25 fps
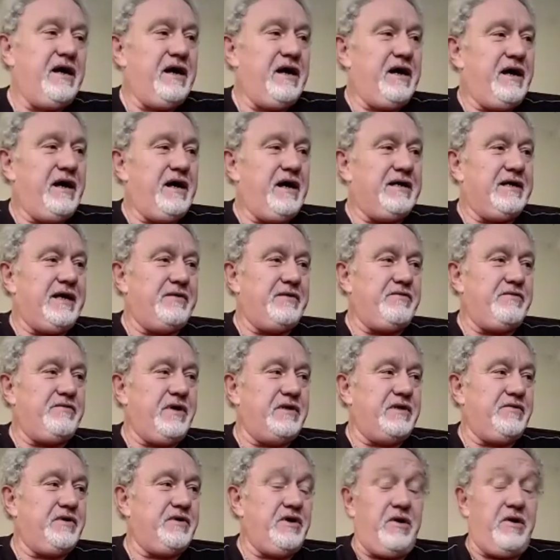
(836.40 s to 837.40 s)
And then
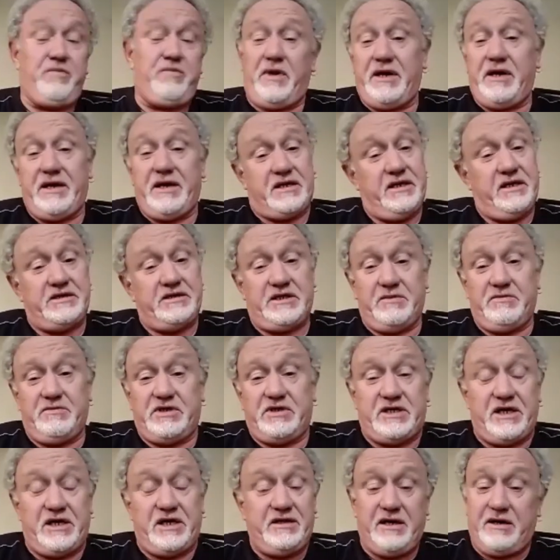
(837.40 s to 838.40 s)
when there were no plain crisps
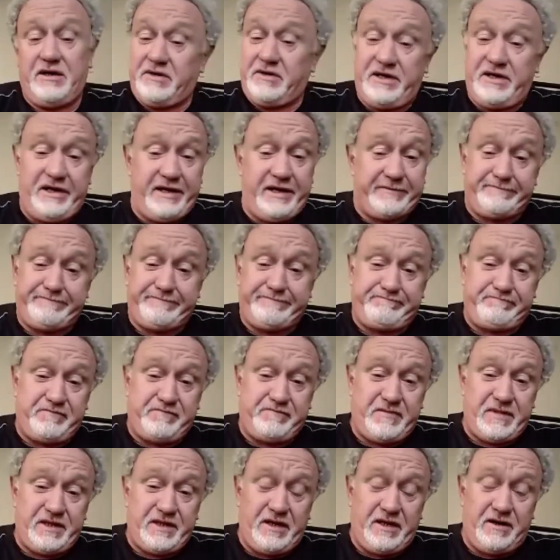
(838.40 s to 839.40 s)
machine, that was it.
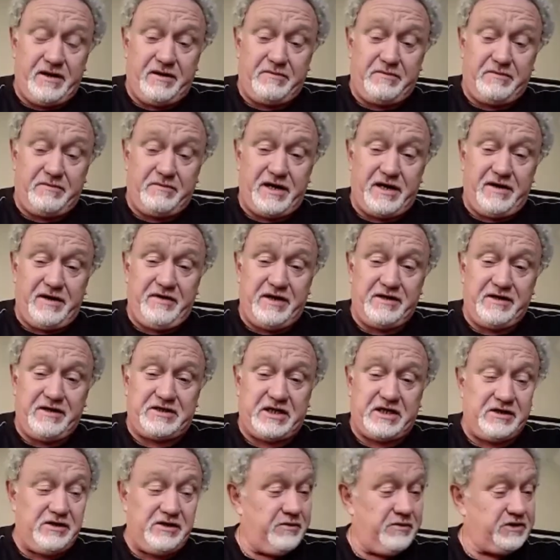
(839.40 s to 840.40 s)
You know, I'm not having it
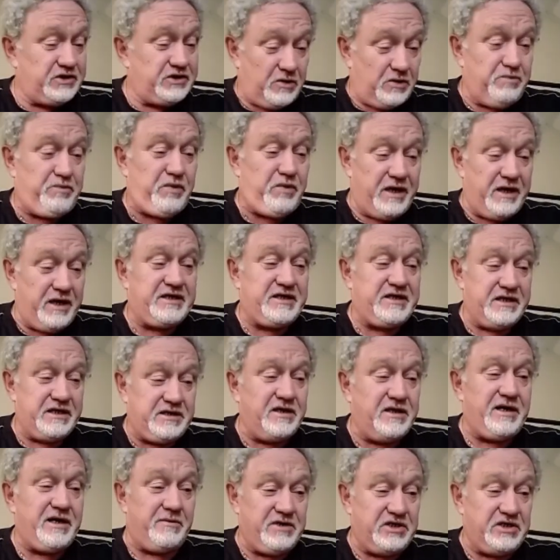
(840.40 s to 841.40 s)
until there was some playing cricket
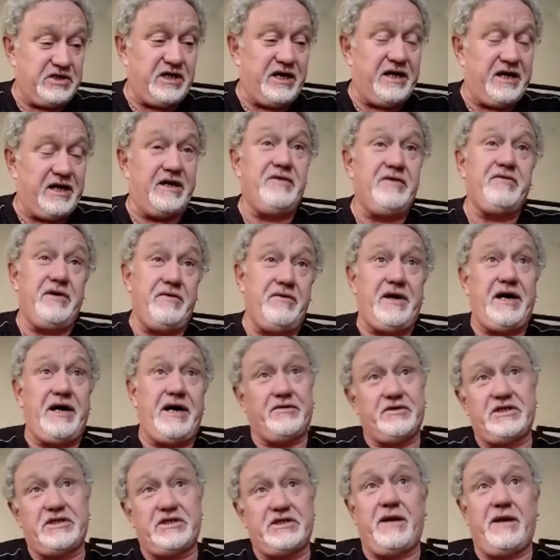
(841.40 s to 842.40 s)
in that machine. We were
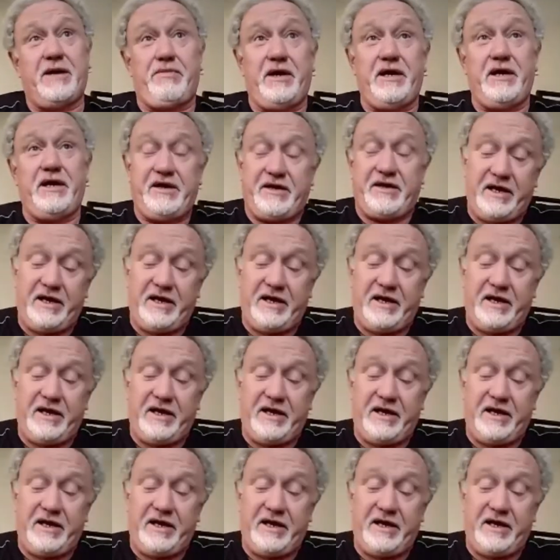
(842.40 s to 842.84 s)
outside playing